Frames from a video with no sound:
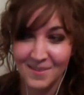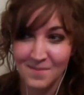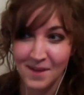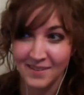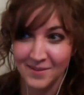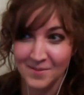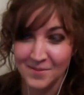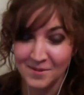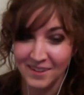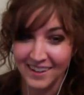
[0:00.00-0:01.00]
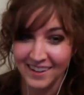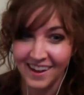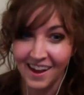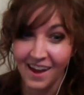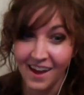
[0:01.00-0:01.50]
the best
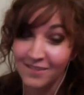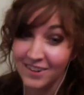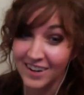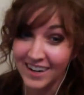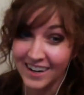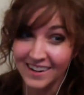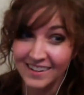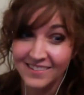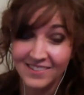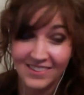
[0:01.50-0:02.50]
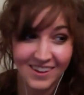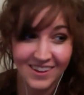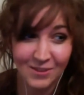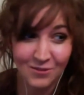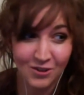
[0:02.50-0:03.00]
movie ever since
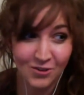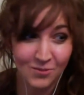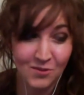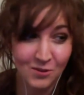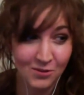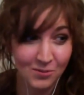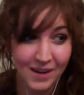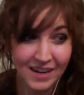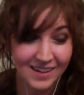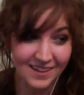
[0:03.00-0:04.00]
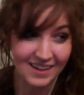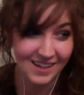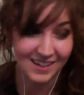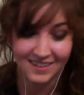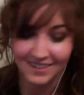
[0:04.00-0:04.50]
like the first movie was made in
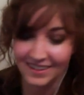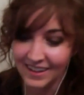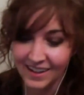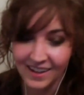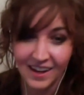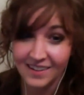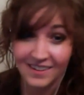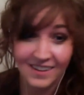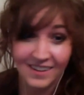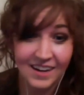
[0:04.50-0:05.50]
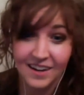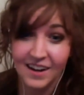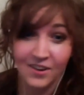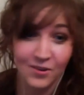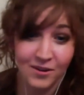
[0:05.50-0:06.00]
like
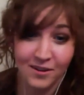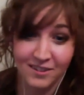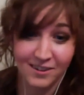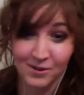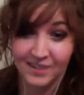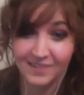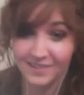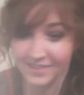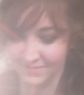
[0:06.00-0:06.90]
1888 or whatever it was.